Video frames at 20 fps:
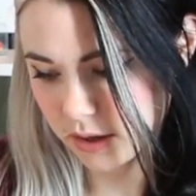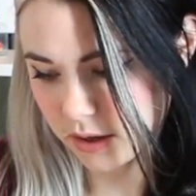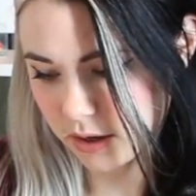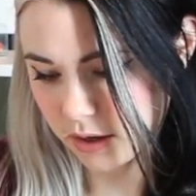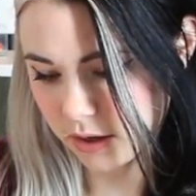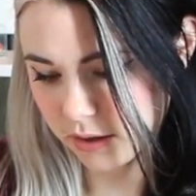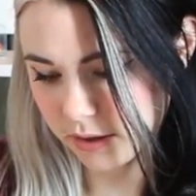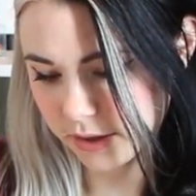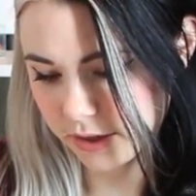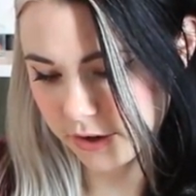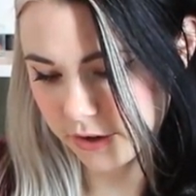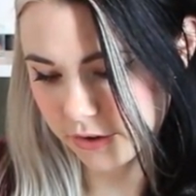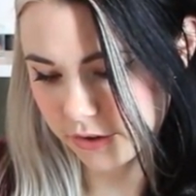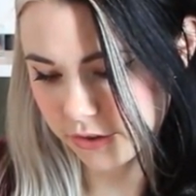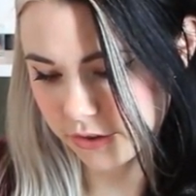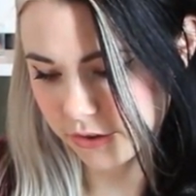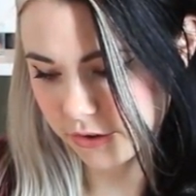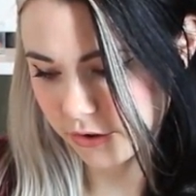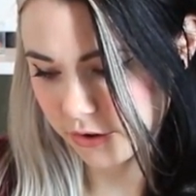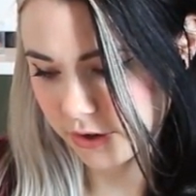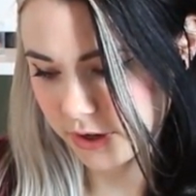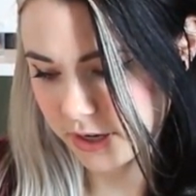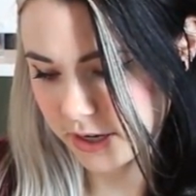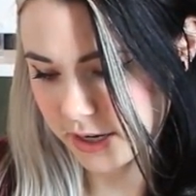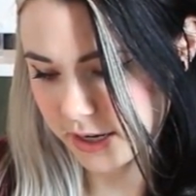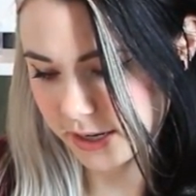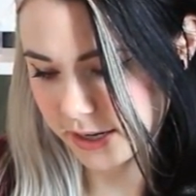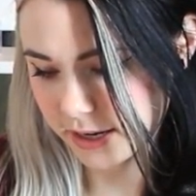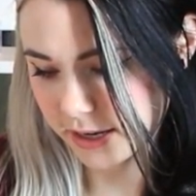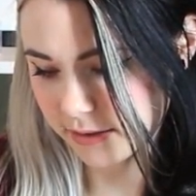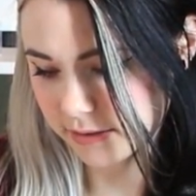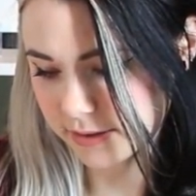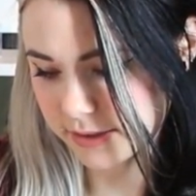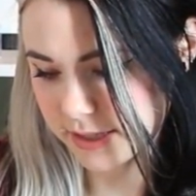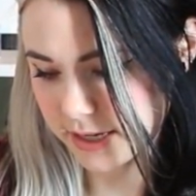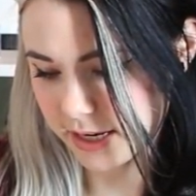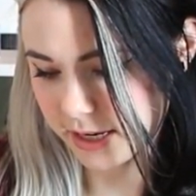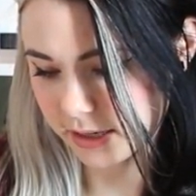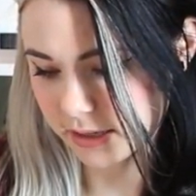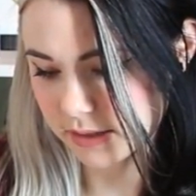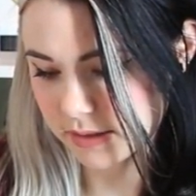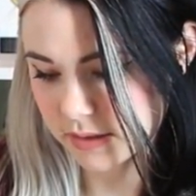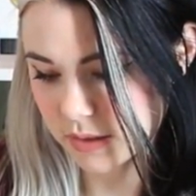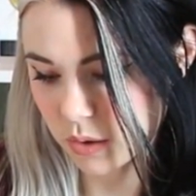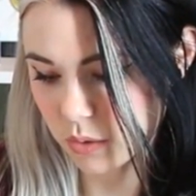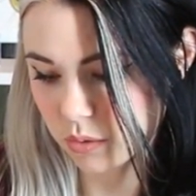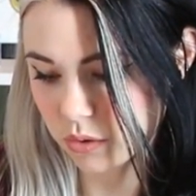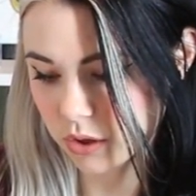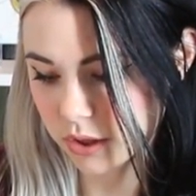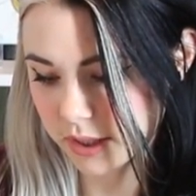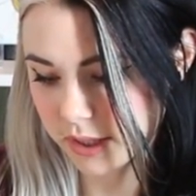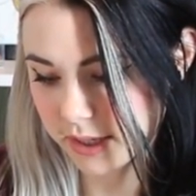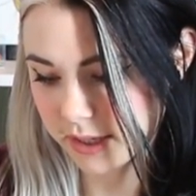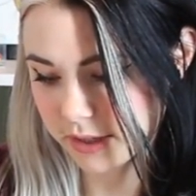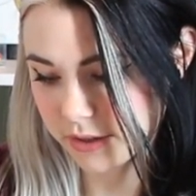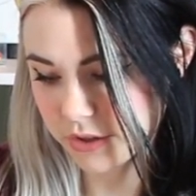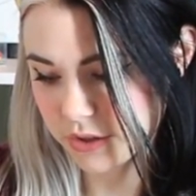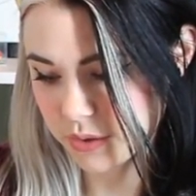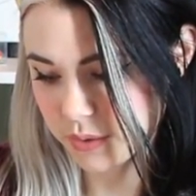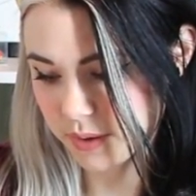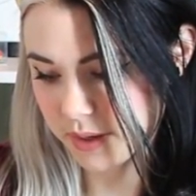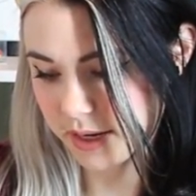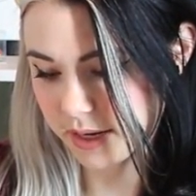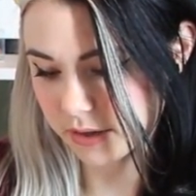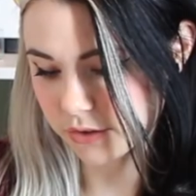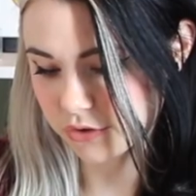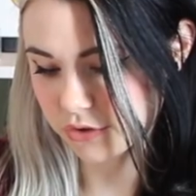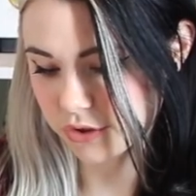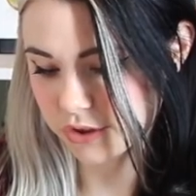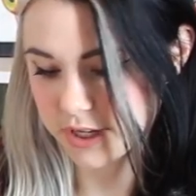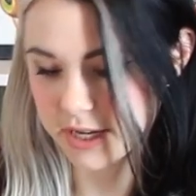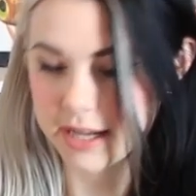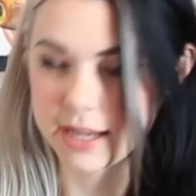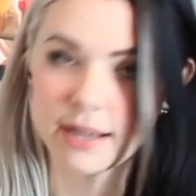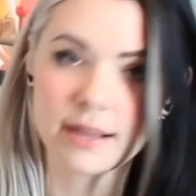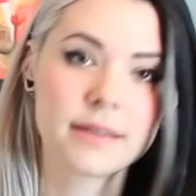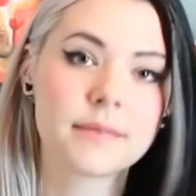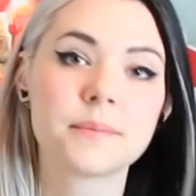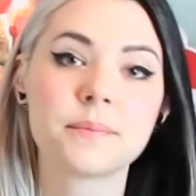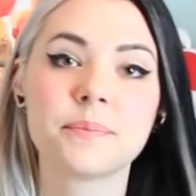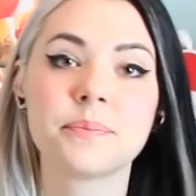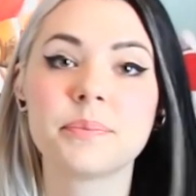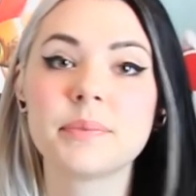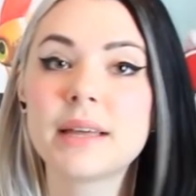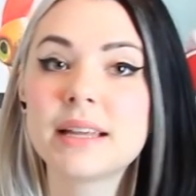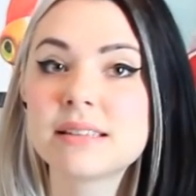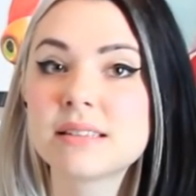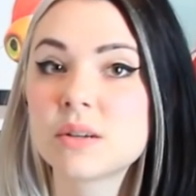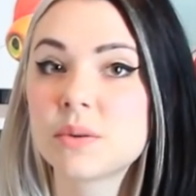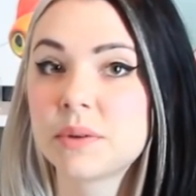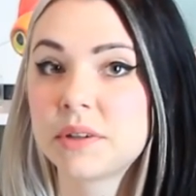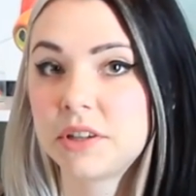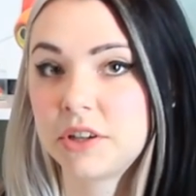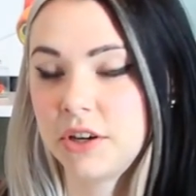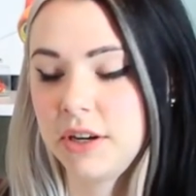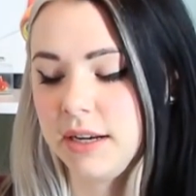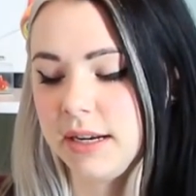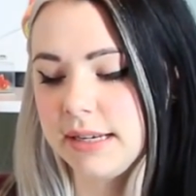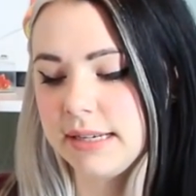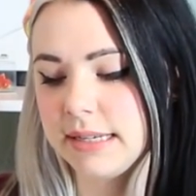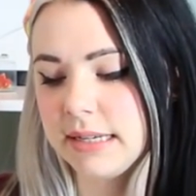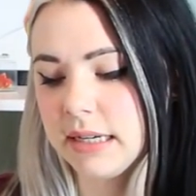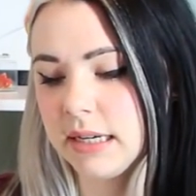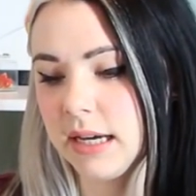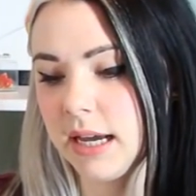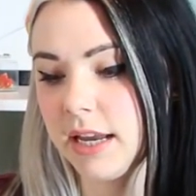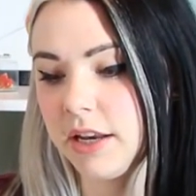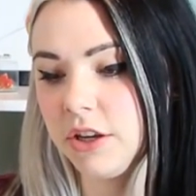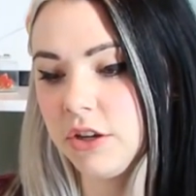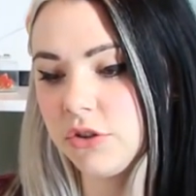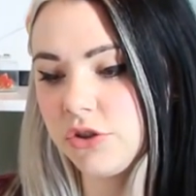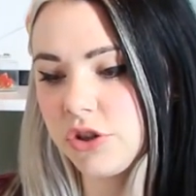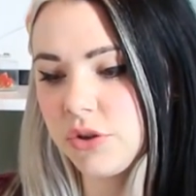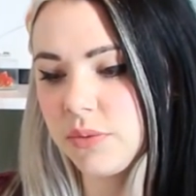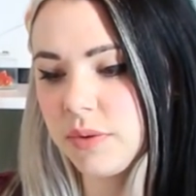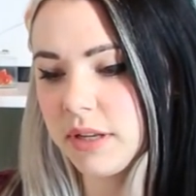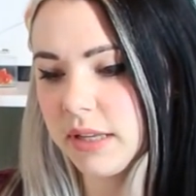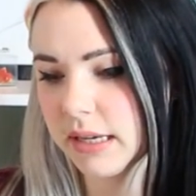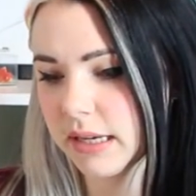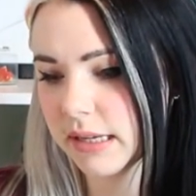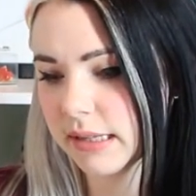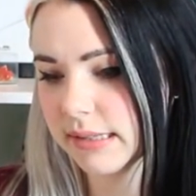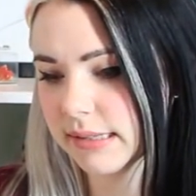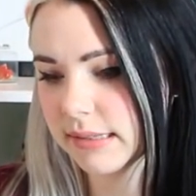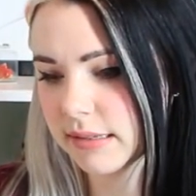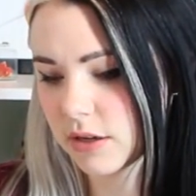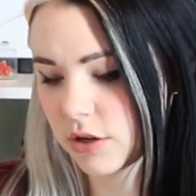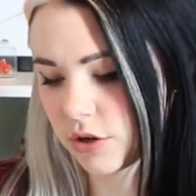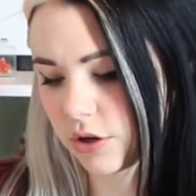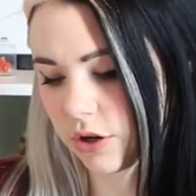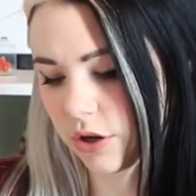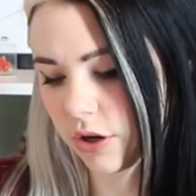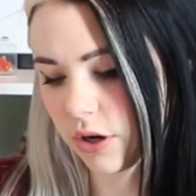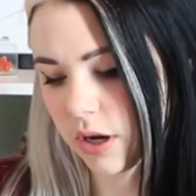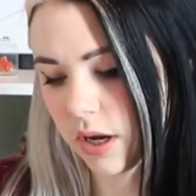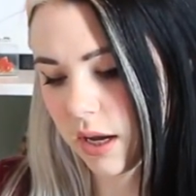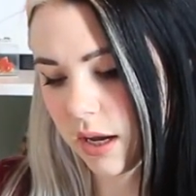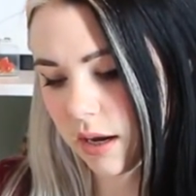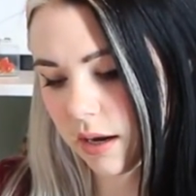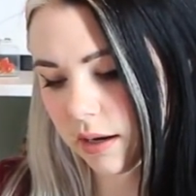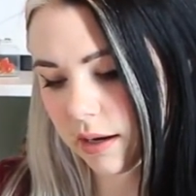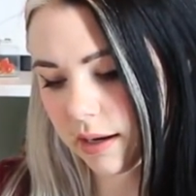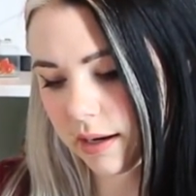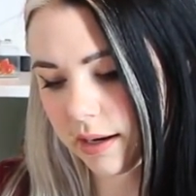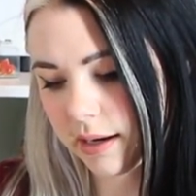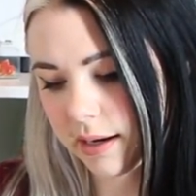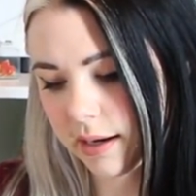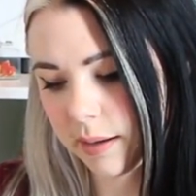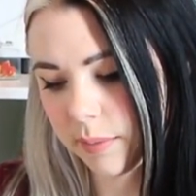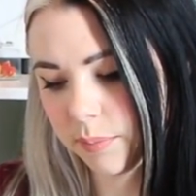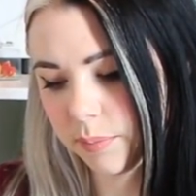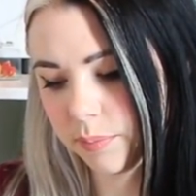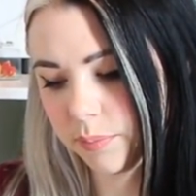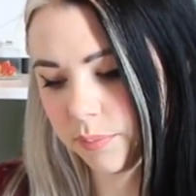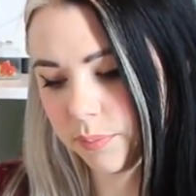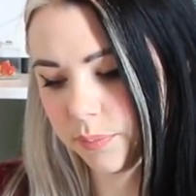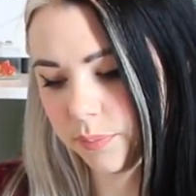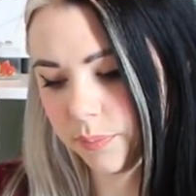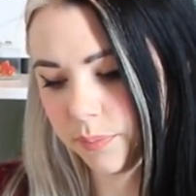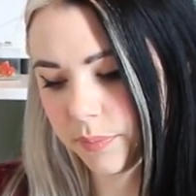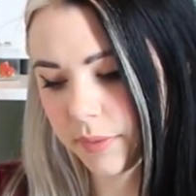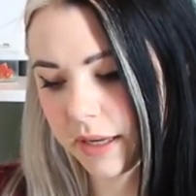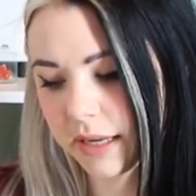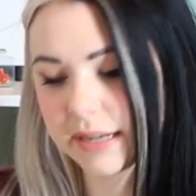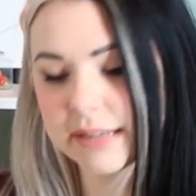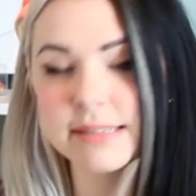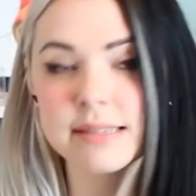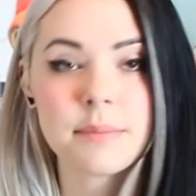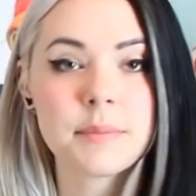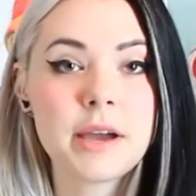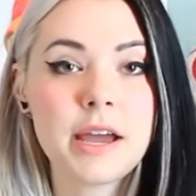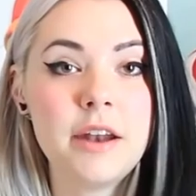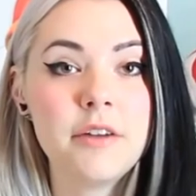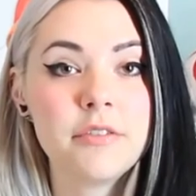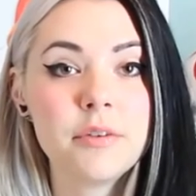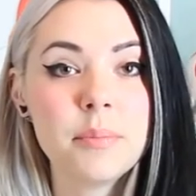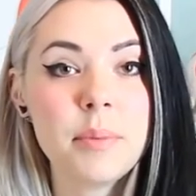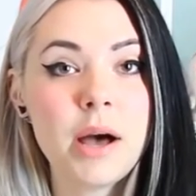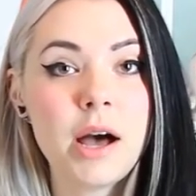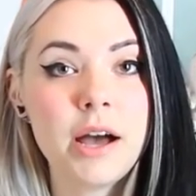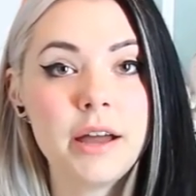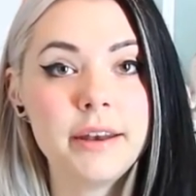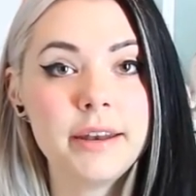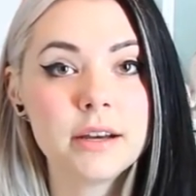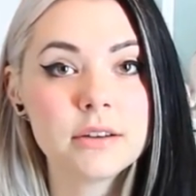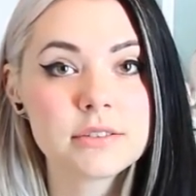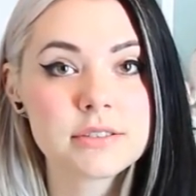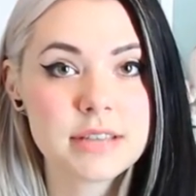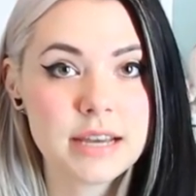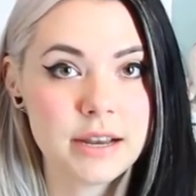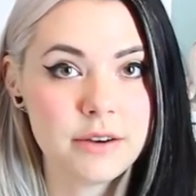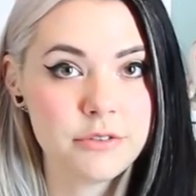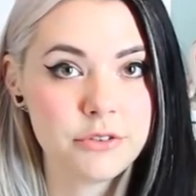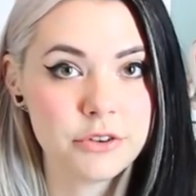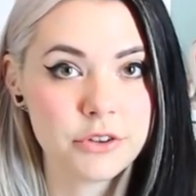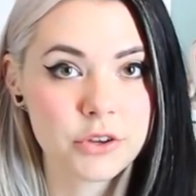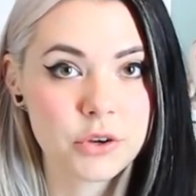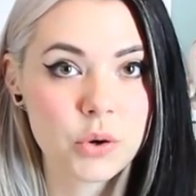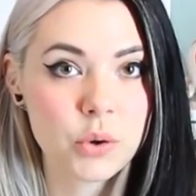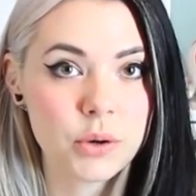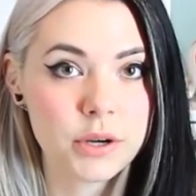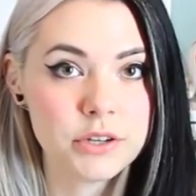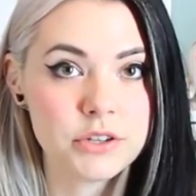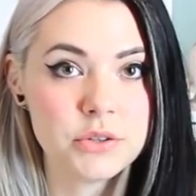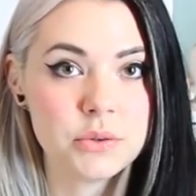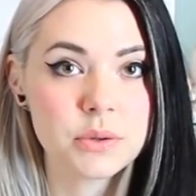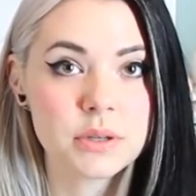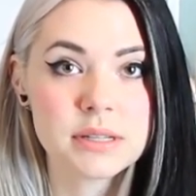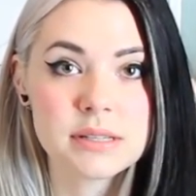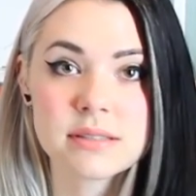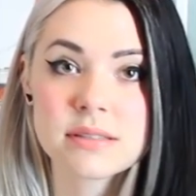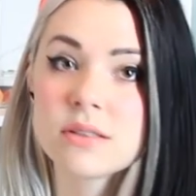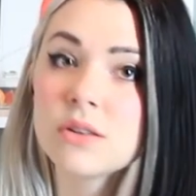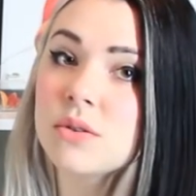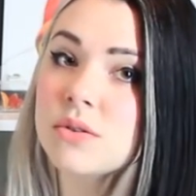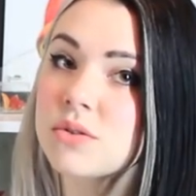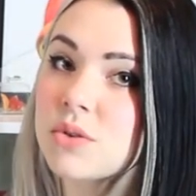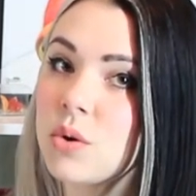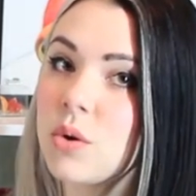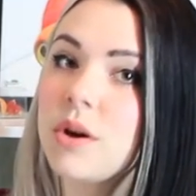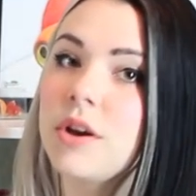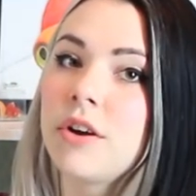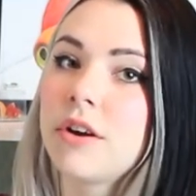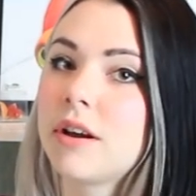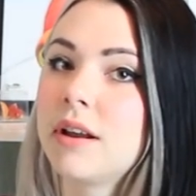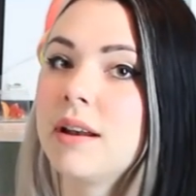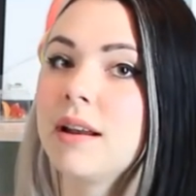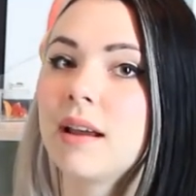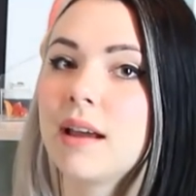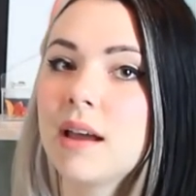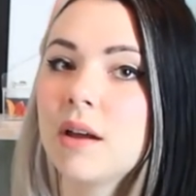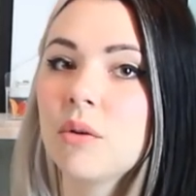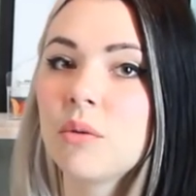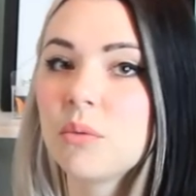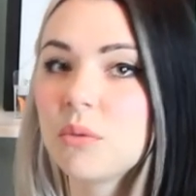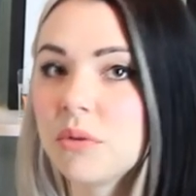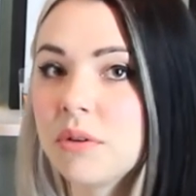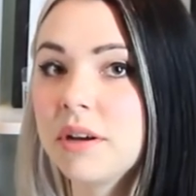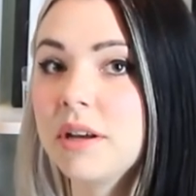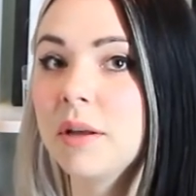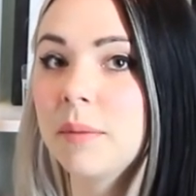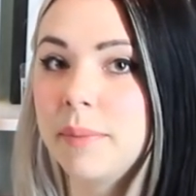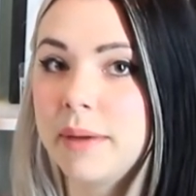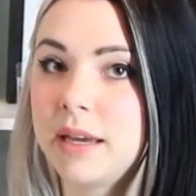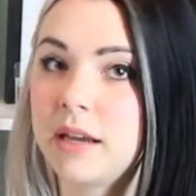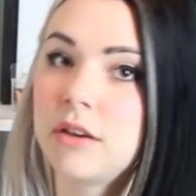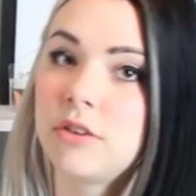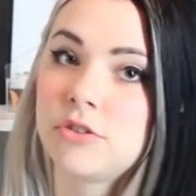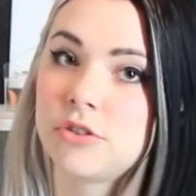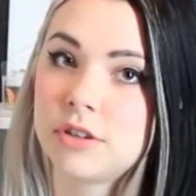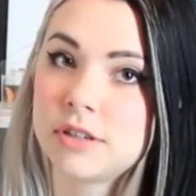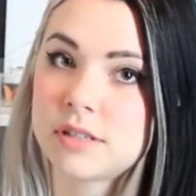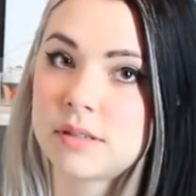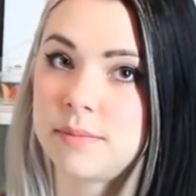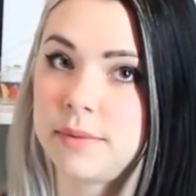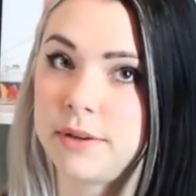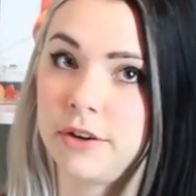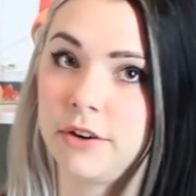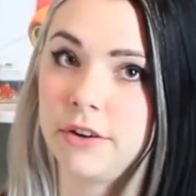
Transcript: all in a 39-gallon tank, so looking into an extra tank." That's a really good idea. And you should really consider getting some kind of a pond outside for the koi too, because those koi are gonna get real big, trust me,